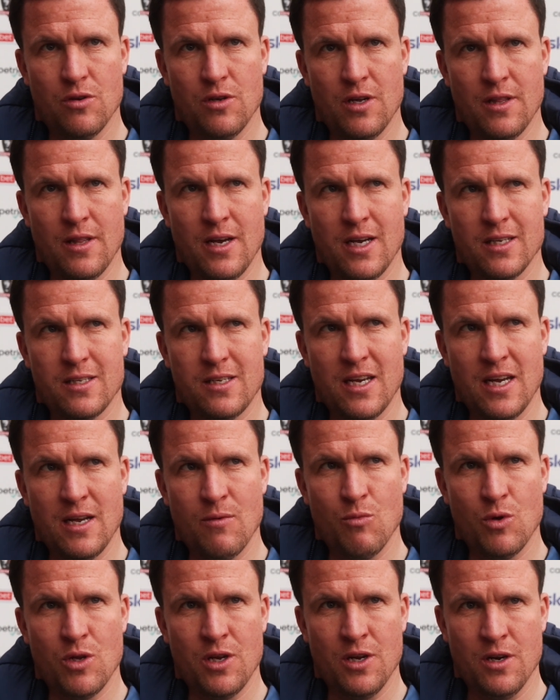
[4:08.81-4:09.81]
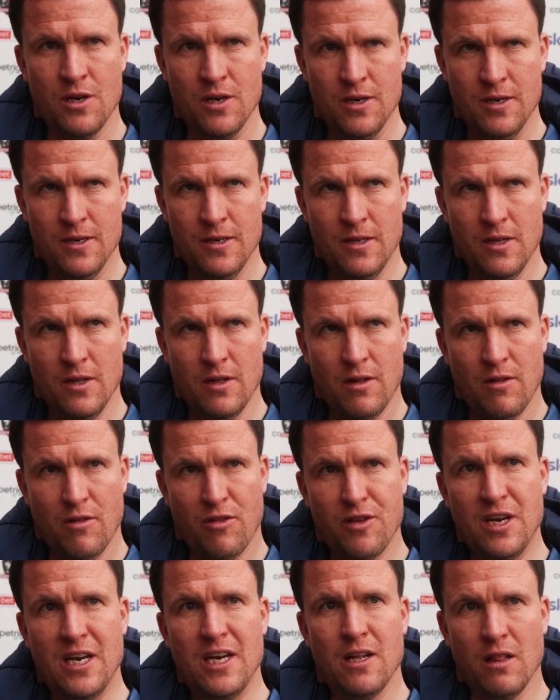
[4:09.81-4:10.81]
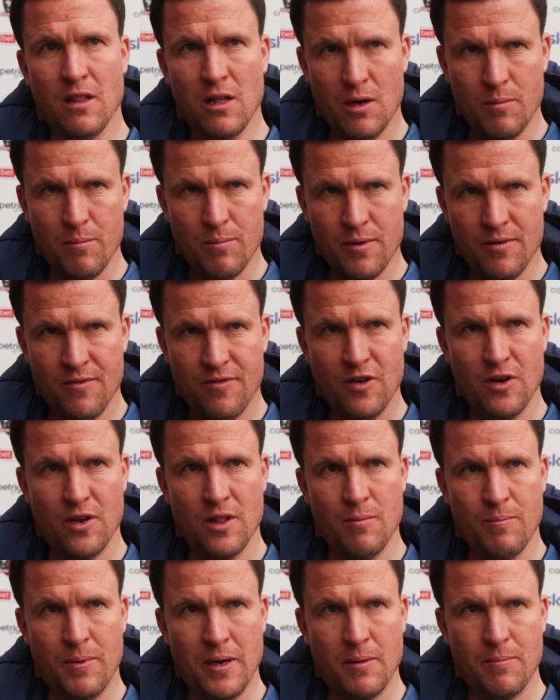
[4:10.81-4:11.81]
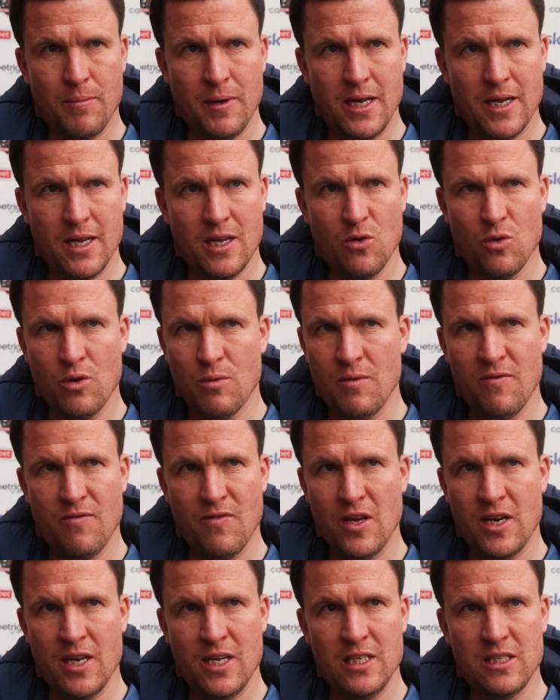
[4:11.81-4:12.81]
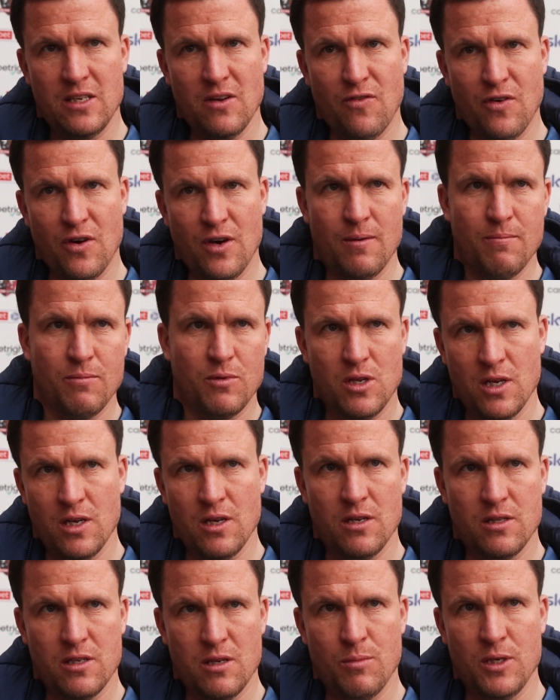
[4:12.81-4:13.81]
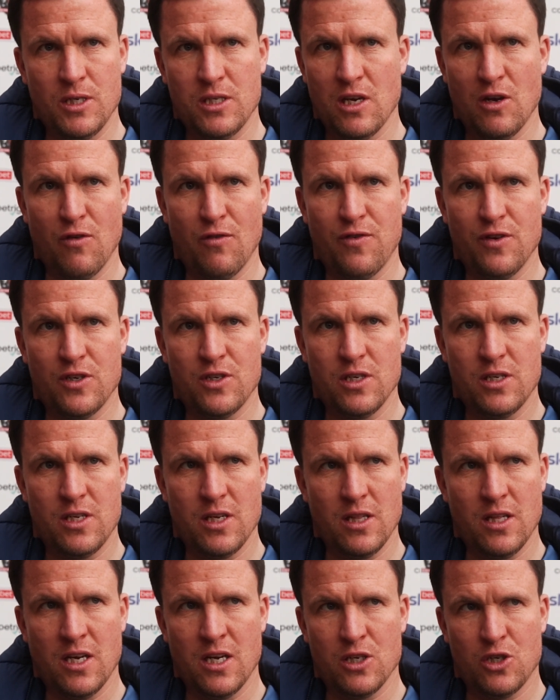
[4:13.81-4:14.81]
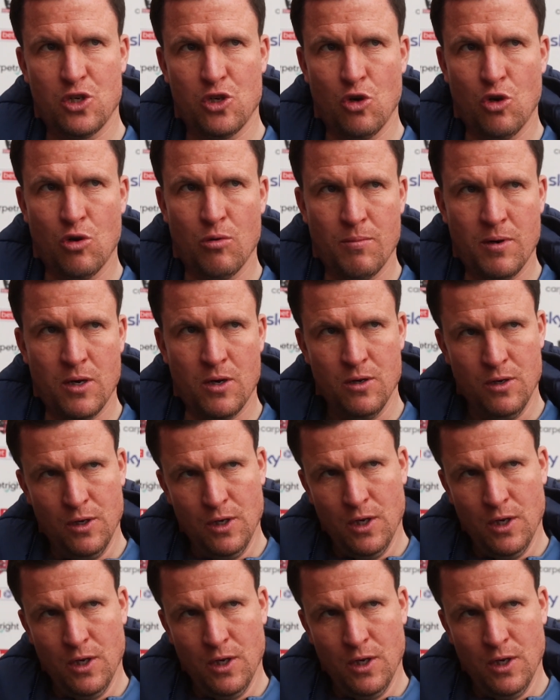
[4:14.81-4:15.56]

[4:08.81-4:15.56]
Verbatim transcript: At that time, when you're three nil up in front of the big bank, it would have been very easy for him to, to be selfish and take that shot, but